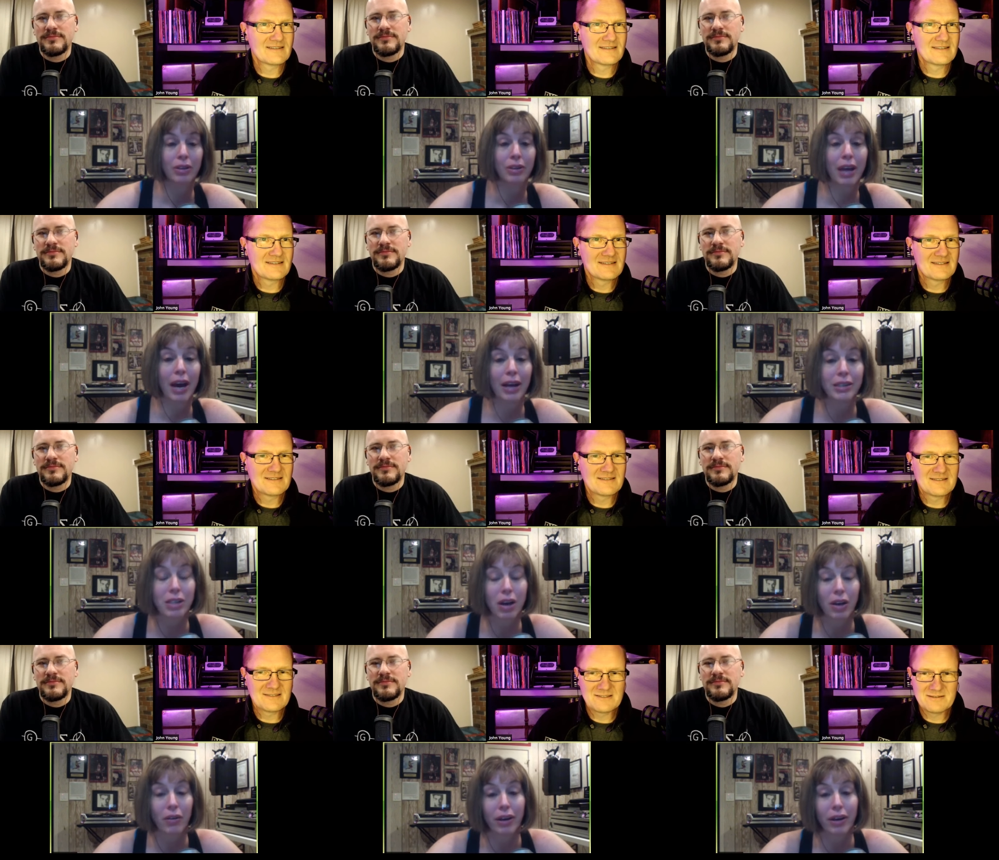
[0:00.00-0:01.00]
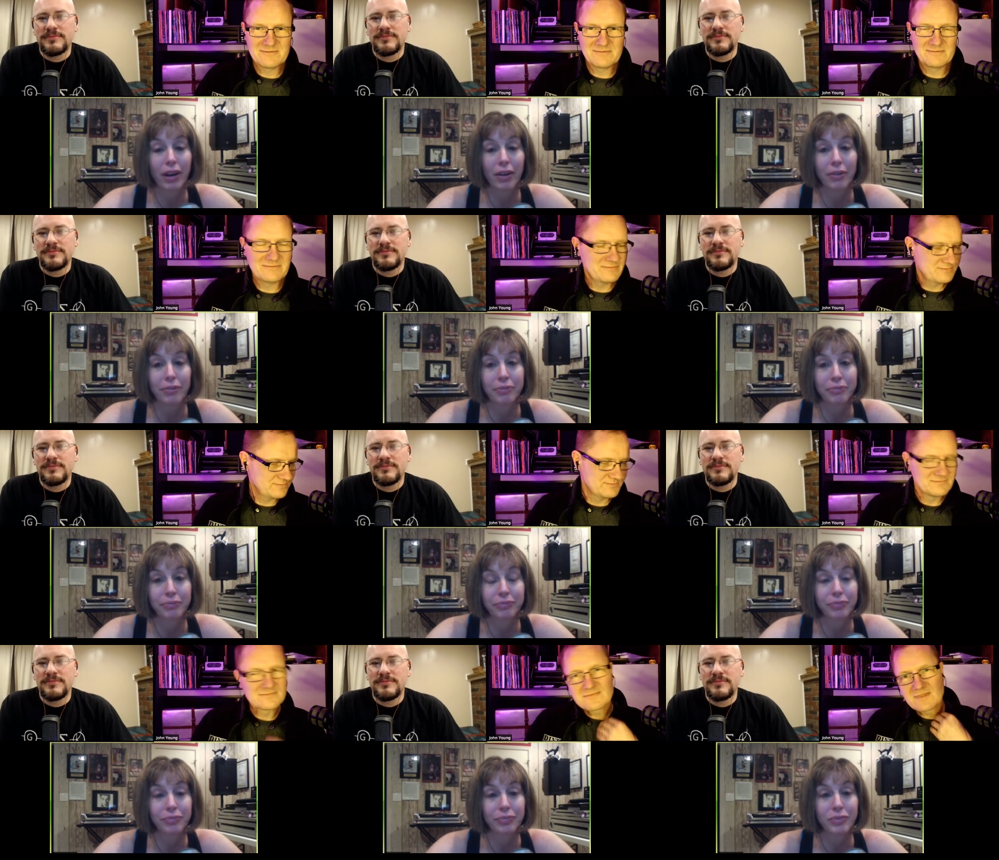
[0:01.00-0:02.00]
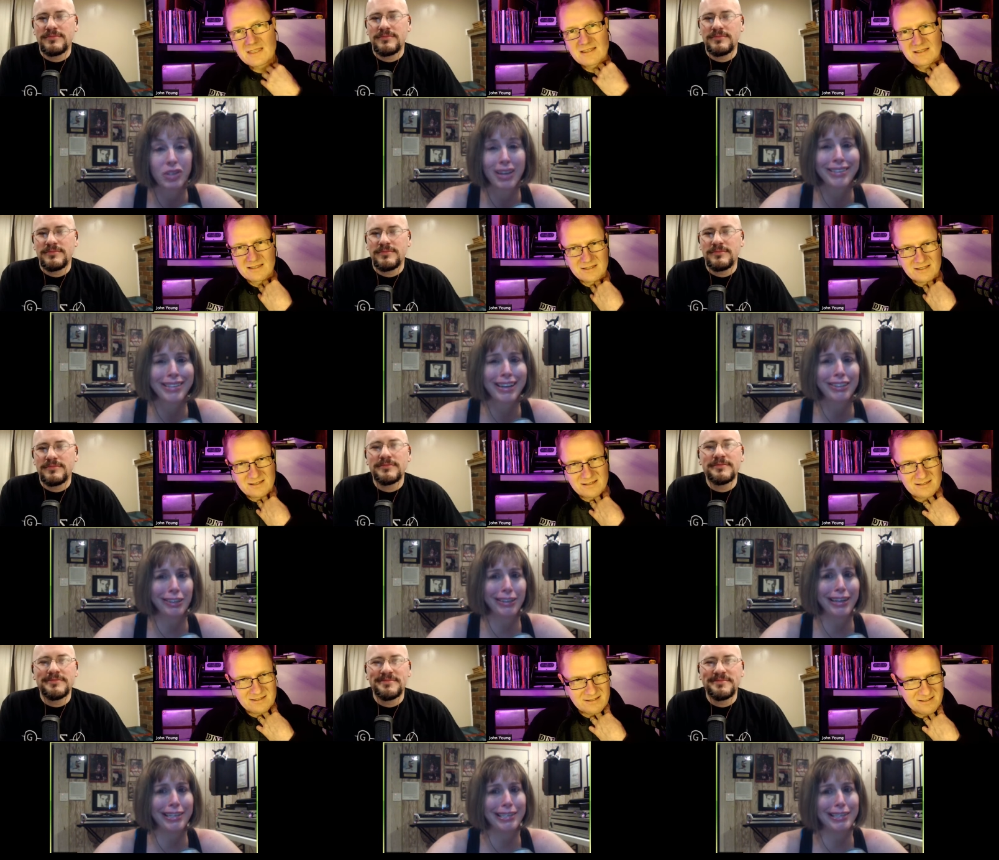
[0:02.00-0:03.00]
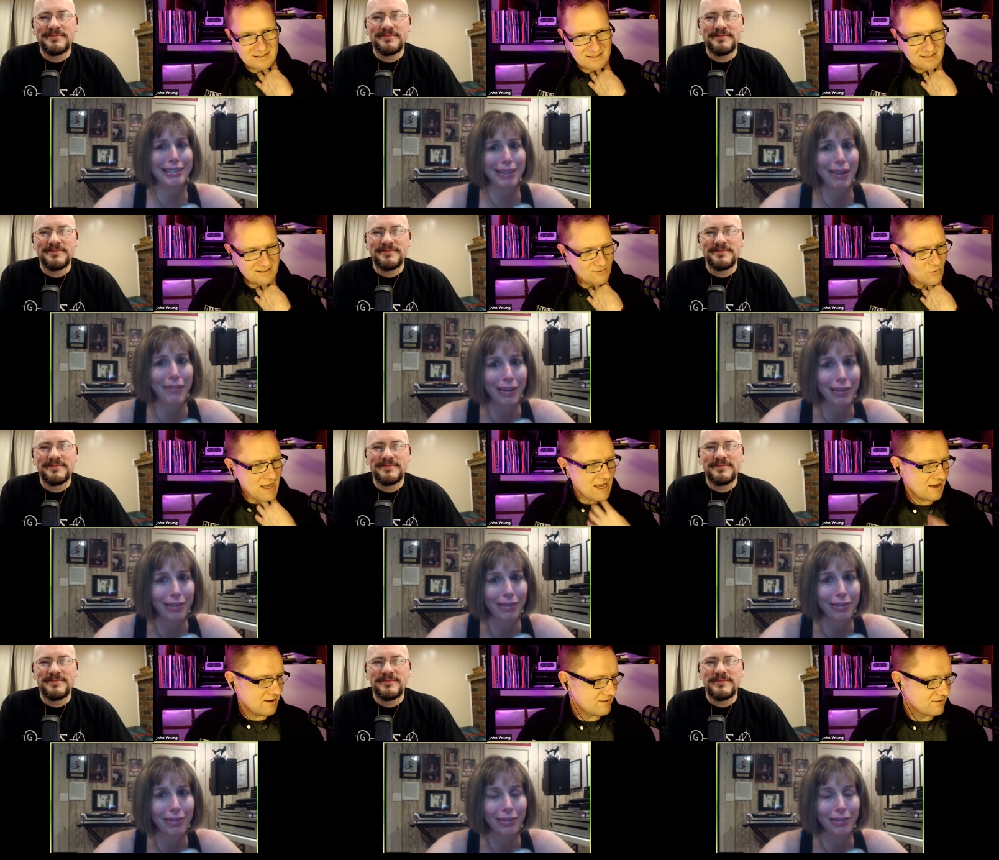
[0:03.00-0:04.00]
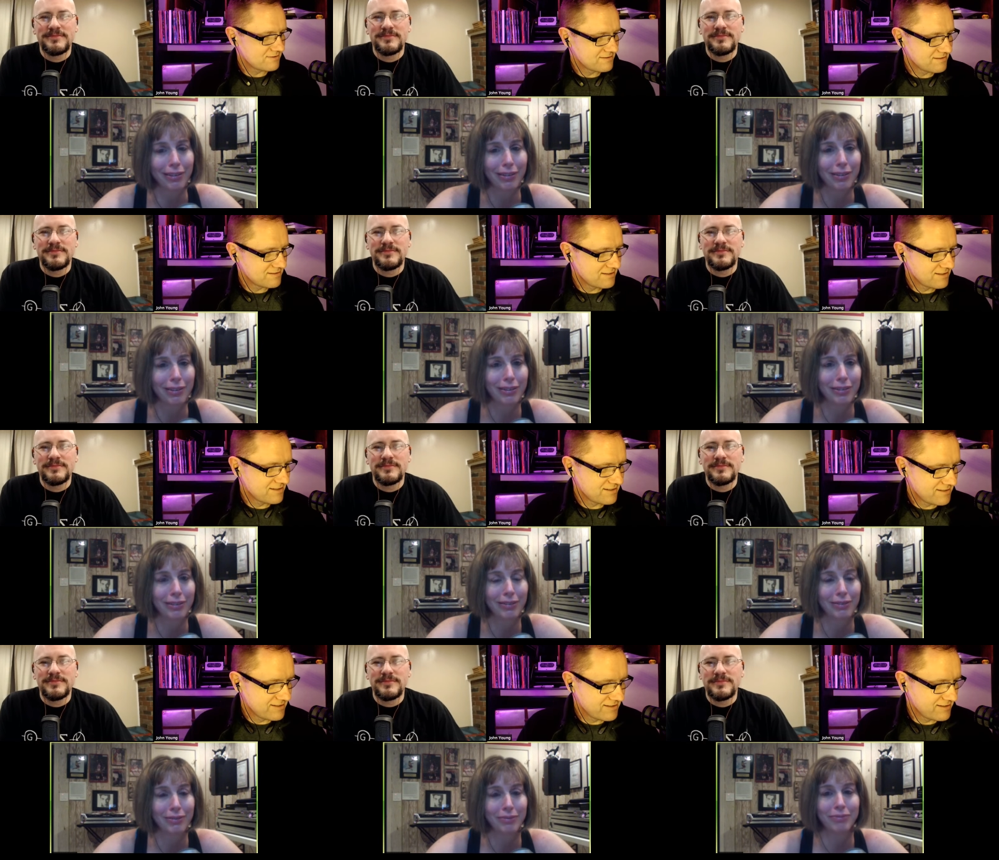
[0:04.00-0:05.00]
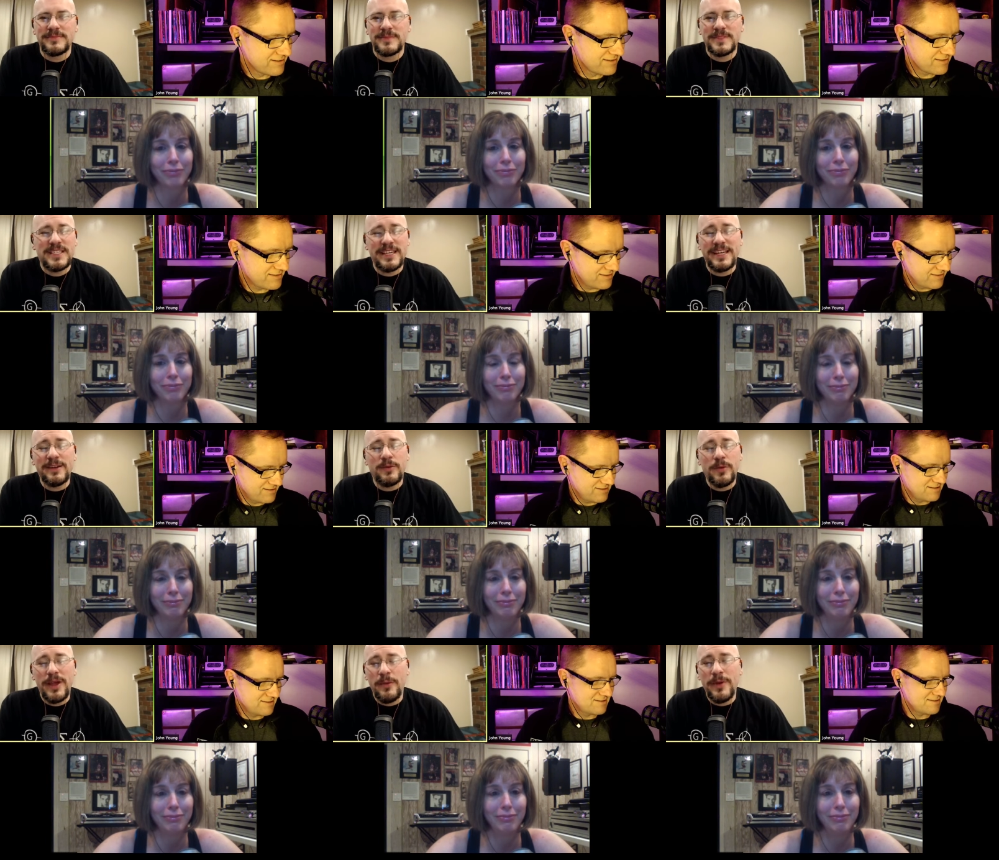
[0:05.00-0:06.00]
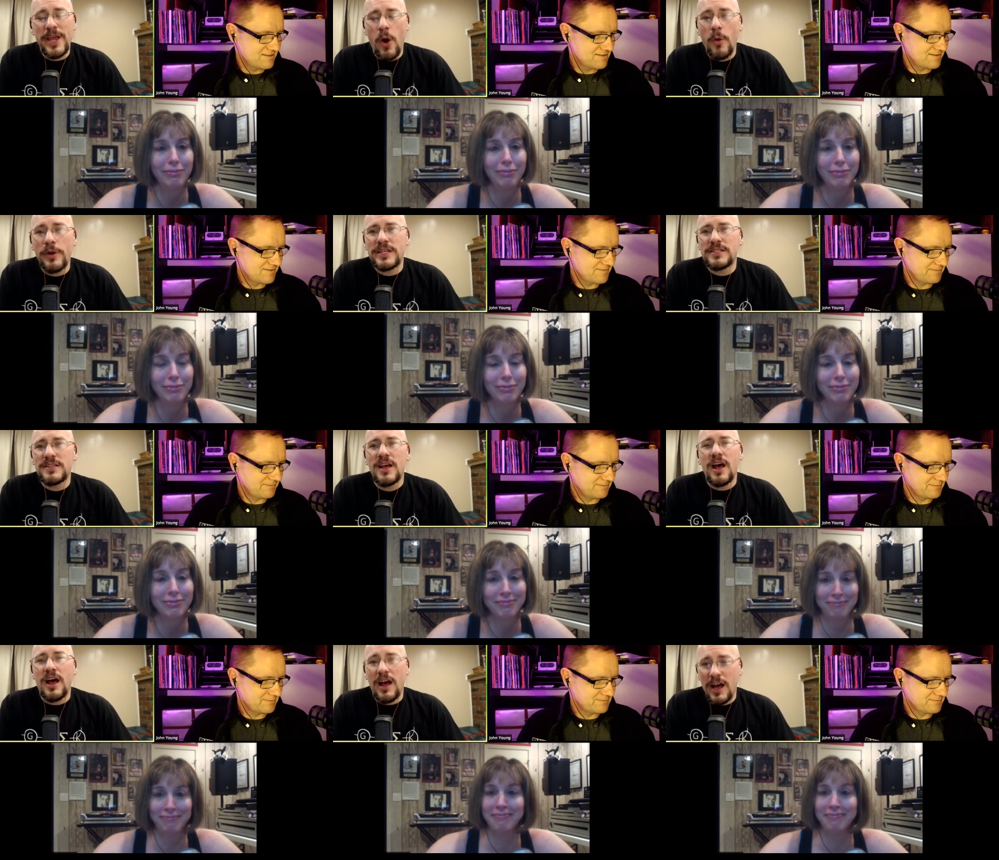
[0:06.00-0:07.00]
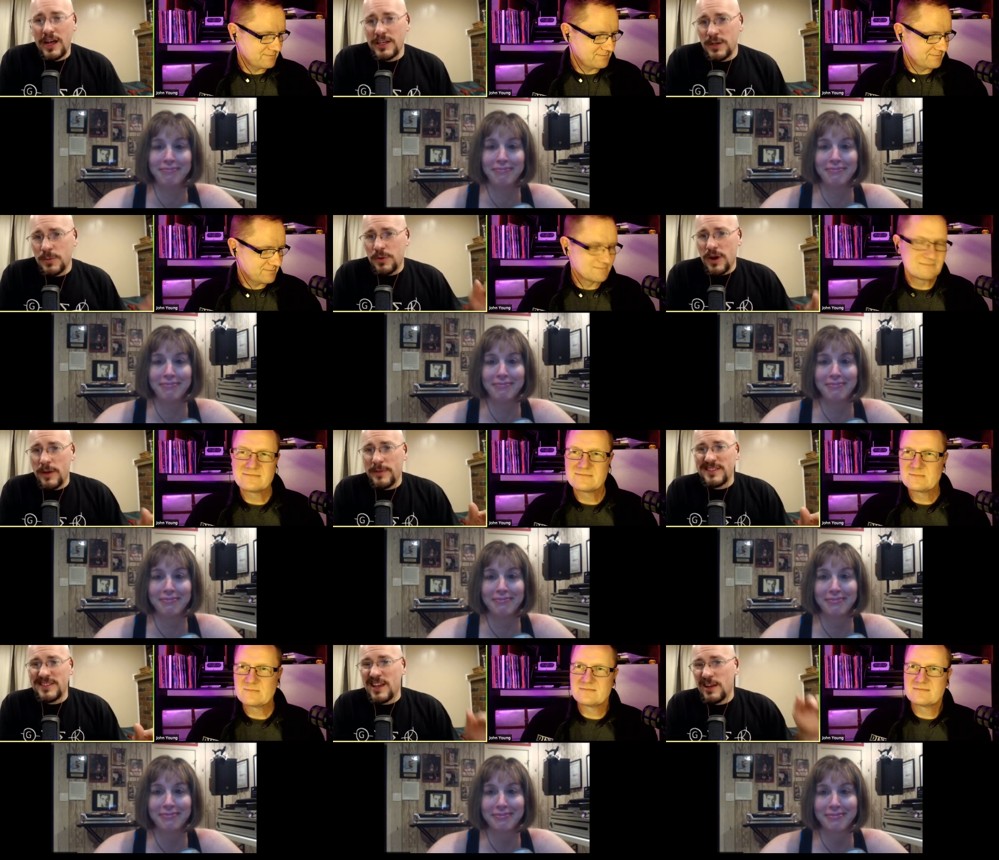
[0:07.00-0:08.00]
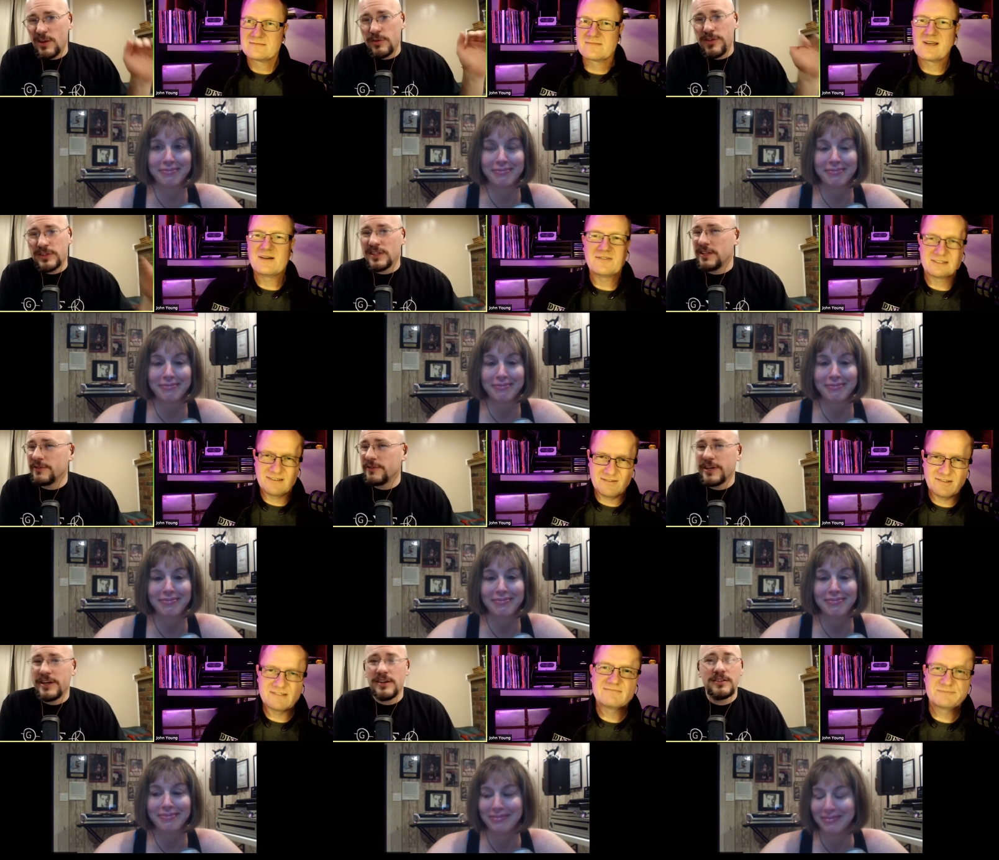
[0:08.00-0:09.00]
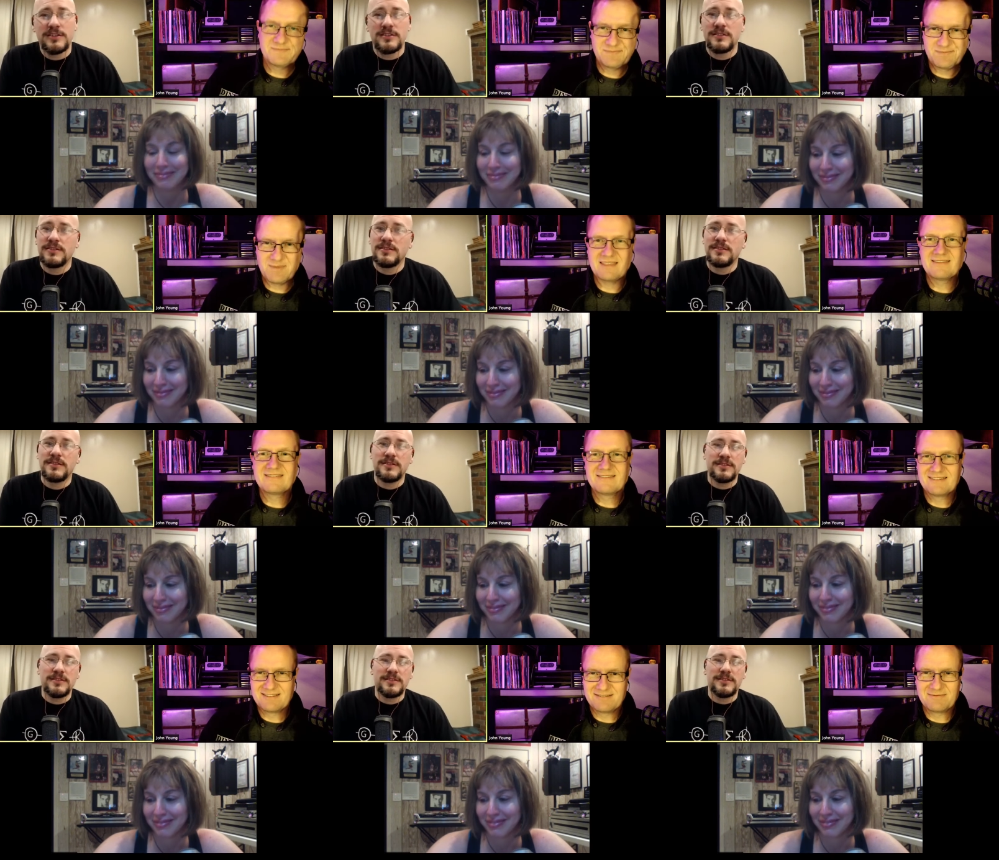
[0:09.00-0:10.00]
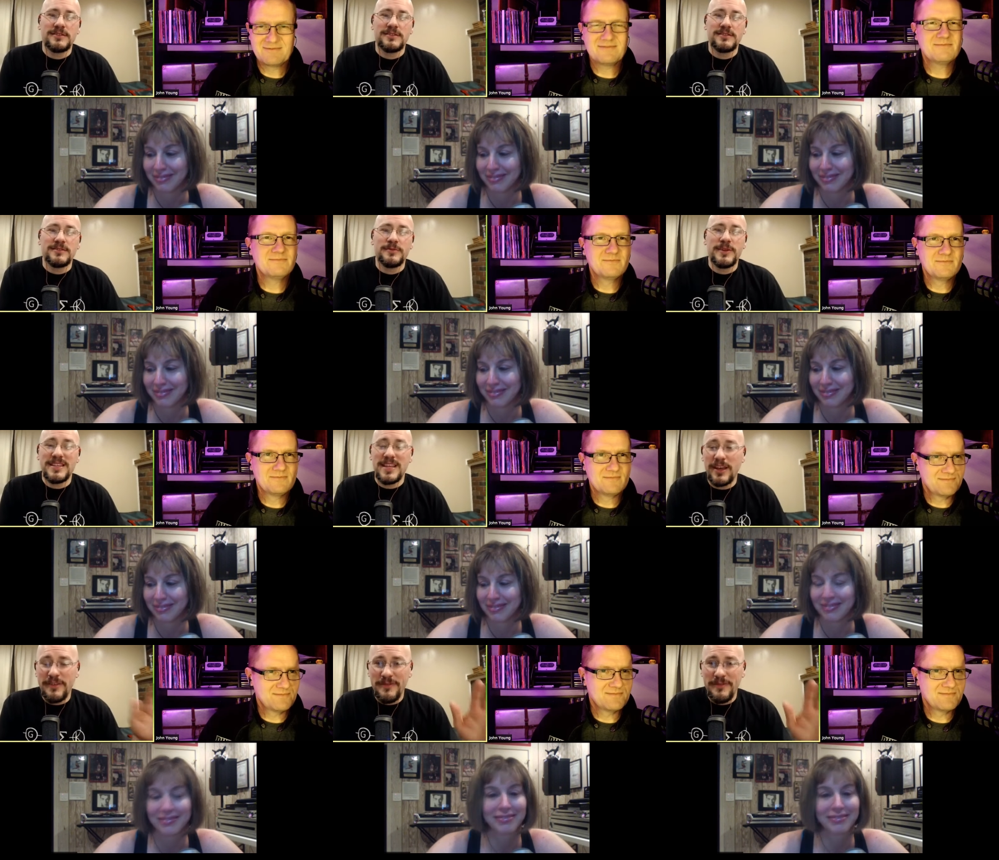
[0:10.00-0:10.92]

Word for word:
Speaker 1: the hot song right now. So that's actually like 7. Wow.
Speaker 2: See, we always under promise and over deliver here. We tell you